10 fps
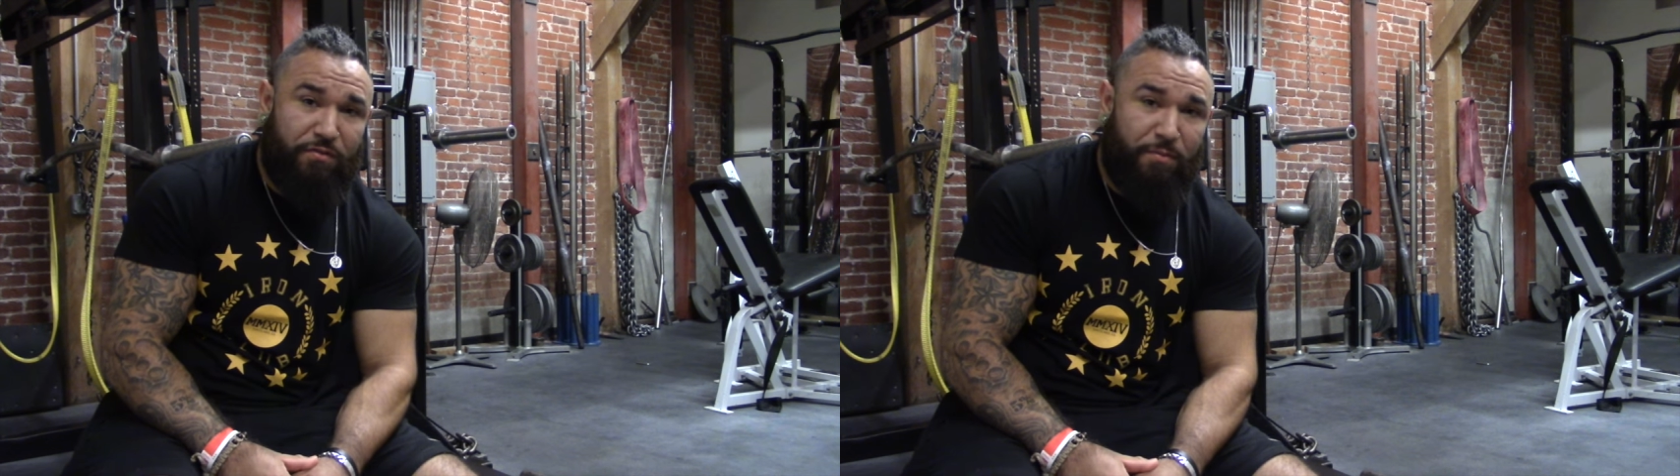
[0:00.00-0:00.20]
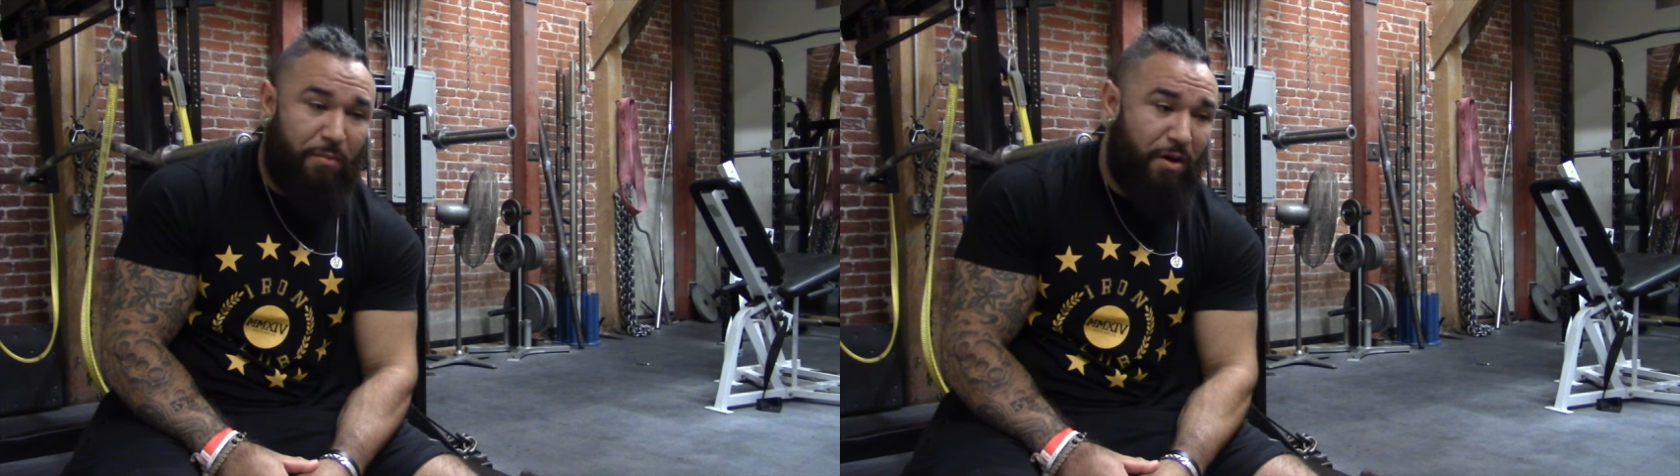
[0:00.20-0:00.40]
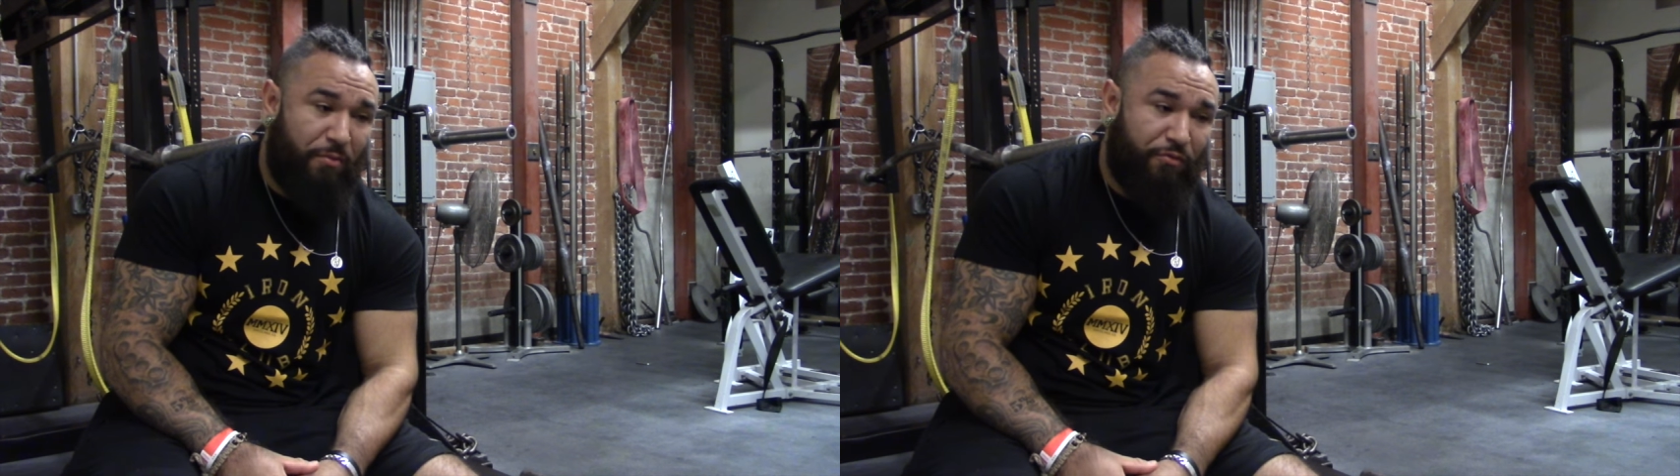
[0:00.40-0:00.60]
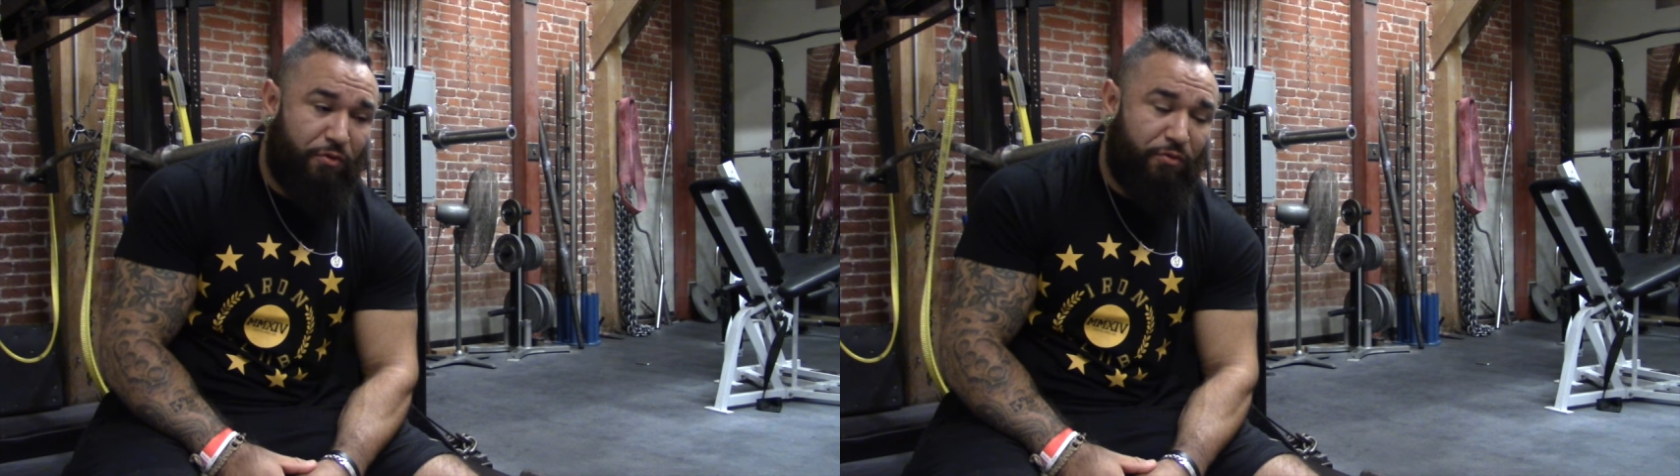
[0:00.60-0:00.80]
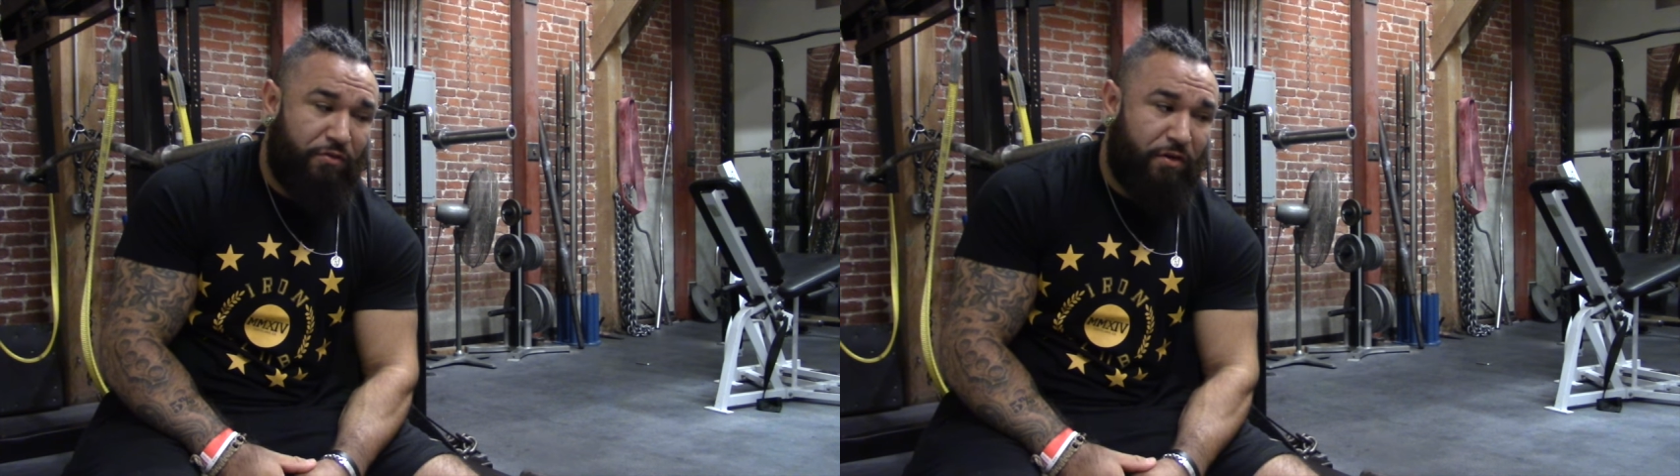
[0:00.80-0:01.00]
my mom was
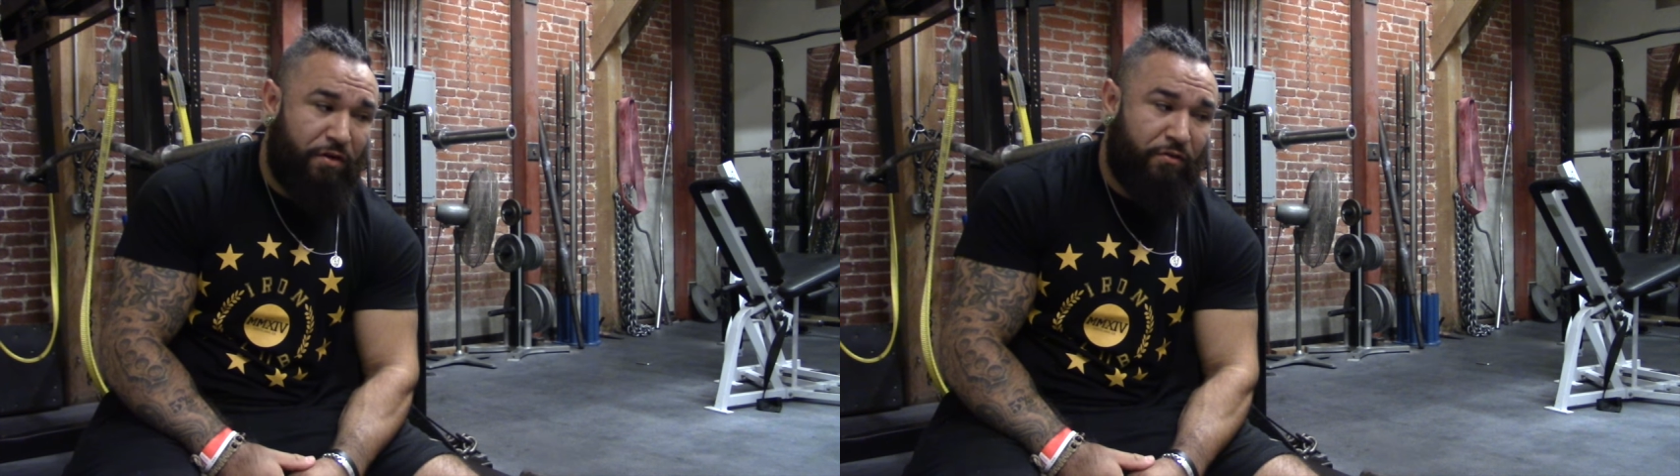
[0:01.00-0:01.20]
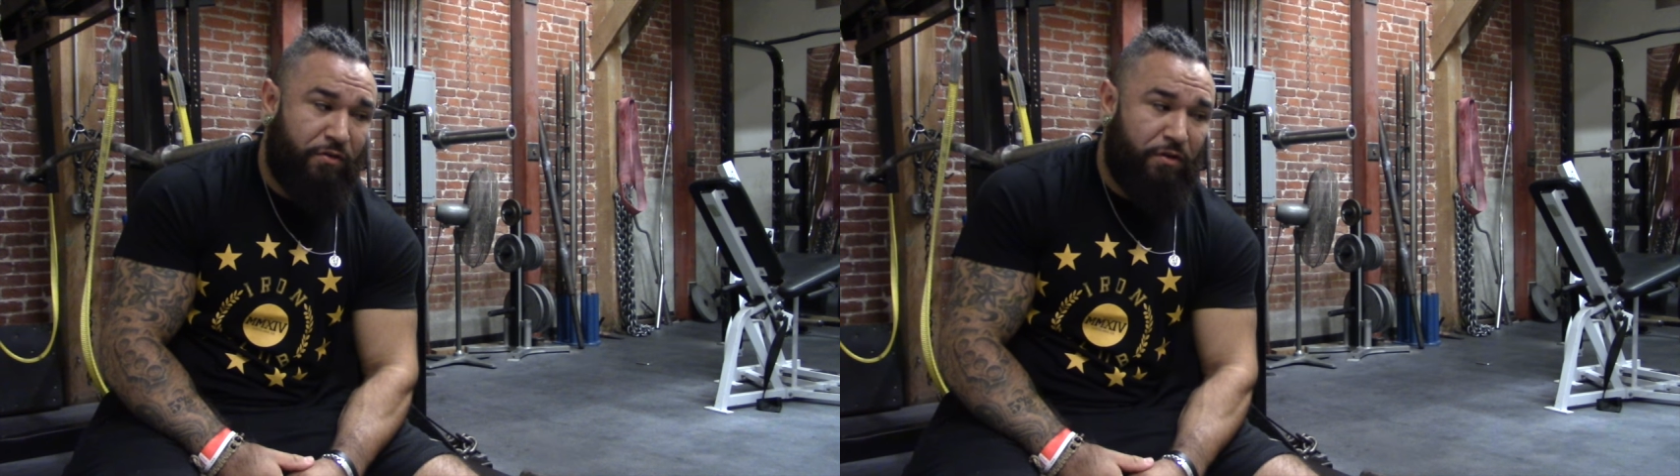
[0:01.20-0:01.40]
always there